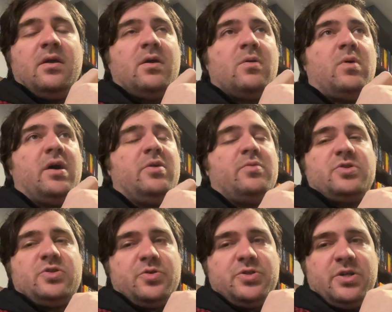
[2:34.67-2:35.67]
while you were
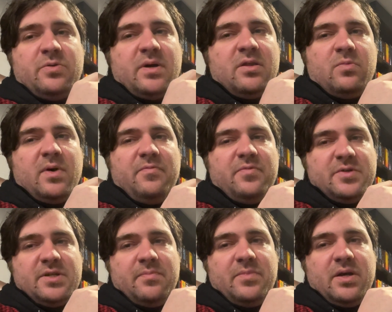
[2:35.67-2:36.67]
searching around the web for
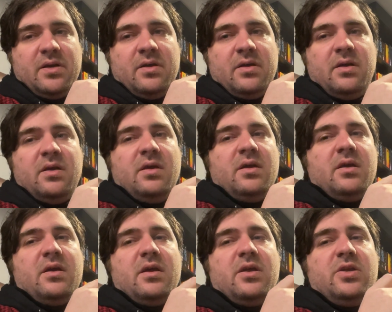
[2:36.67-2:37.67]
something,
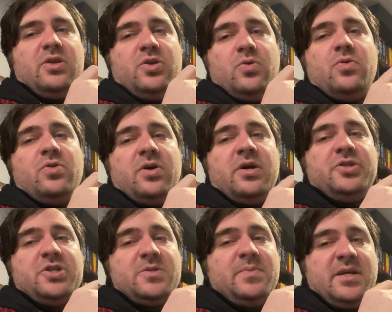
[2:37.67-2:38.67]
you could,
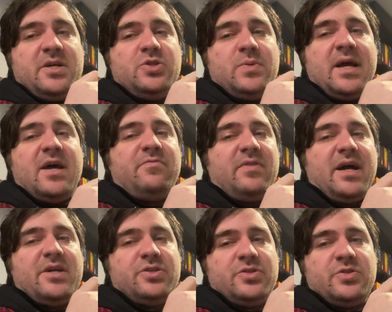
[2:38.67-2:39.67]
just because you had
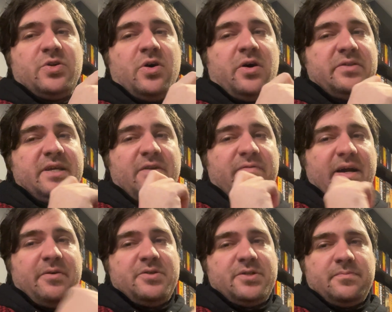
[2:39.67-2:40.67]
Flash installed, get a
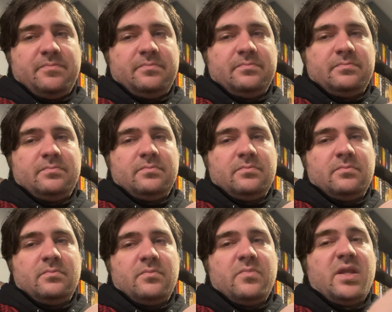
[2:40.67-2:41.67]
virus.
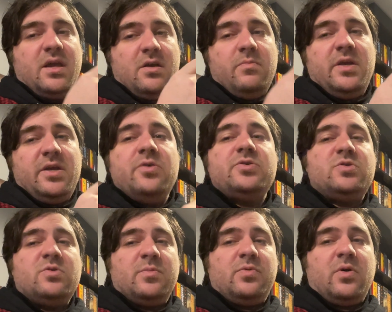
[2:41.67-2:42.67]
It could be used
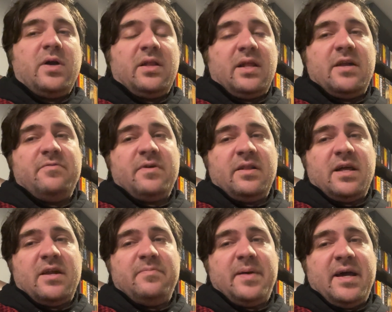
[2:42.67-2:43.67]
to deploy a
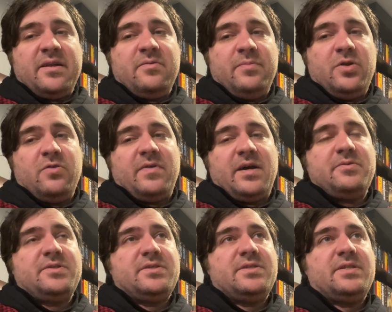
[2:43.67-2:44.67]
lot of bad computer
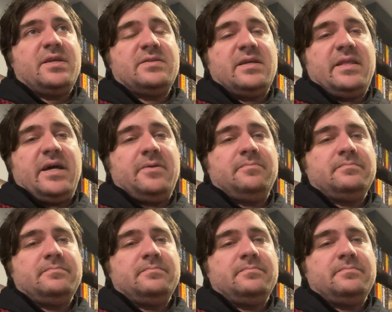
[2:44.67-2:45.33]
viruses and things like that.